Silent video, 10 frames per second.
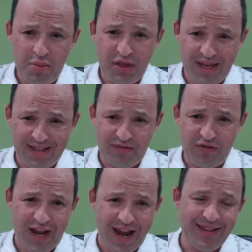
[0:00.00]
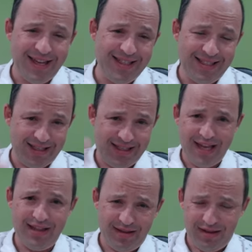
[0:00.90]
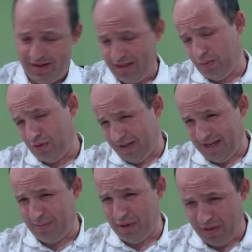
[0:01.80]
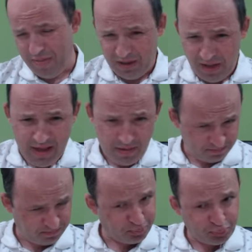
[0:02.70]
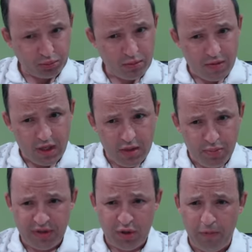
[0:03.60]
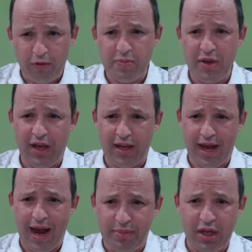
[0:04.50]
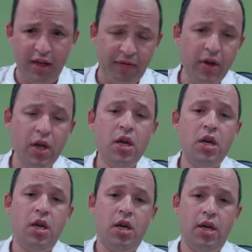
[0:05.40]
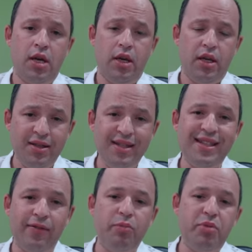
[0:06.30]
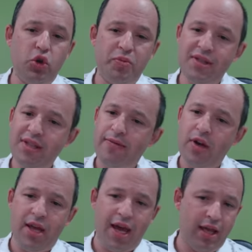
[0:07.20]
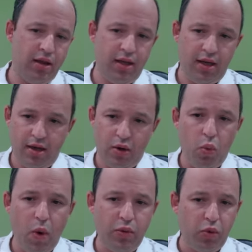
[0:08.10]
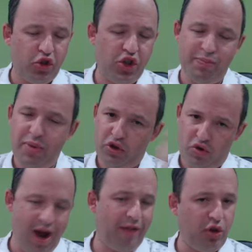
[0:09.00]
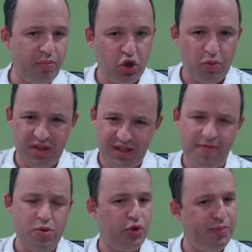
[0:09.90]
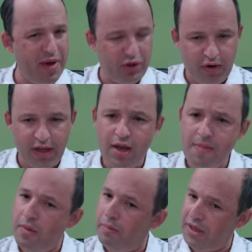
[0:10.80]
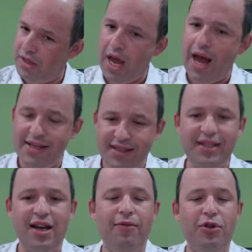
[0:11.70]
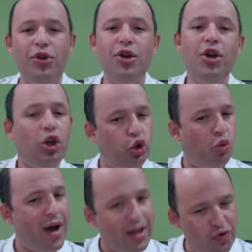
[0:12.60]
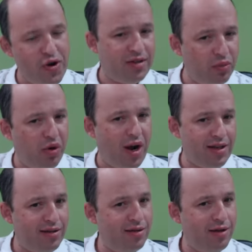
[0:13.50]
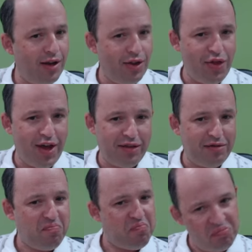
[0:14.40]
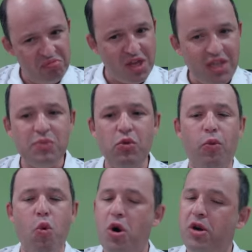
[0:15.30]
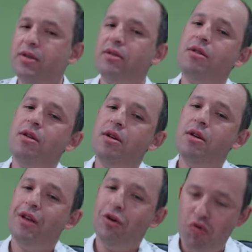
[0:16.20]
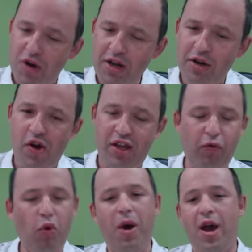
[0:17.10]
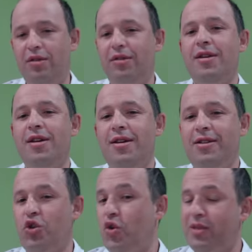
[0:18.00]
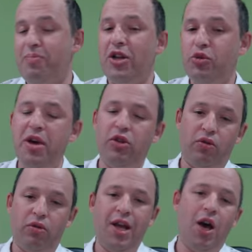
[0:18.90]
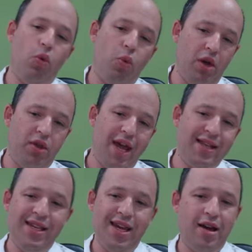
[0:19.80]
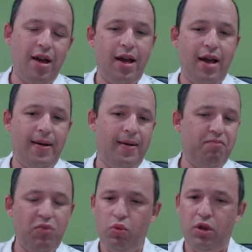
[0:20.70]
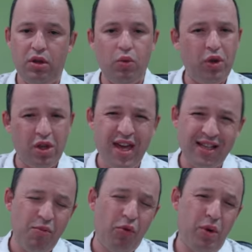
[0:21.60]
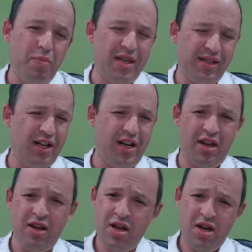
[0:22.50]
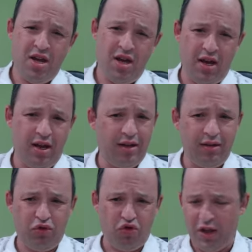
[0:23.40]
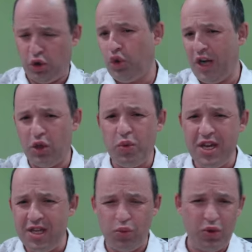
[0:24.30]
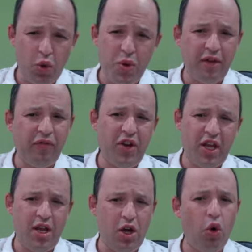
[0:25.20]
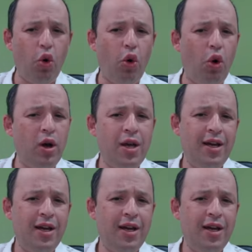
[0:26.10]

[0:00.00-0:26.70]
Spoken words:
b takes c3, and a6. This has been the main line. It's pretty obvious main line, I believe. E d7, bishop d7, and white was just better after bishop d7 was better endgame, but I discovered, to my great surprise, that this move works really great for white, so it's much better. Now, with the idea with the next move, we basically trying to trade queens with queen f3, or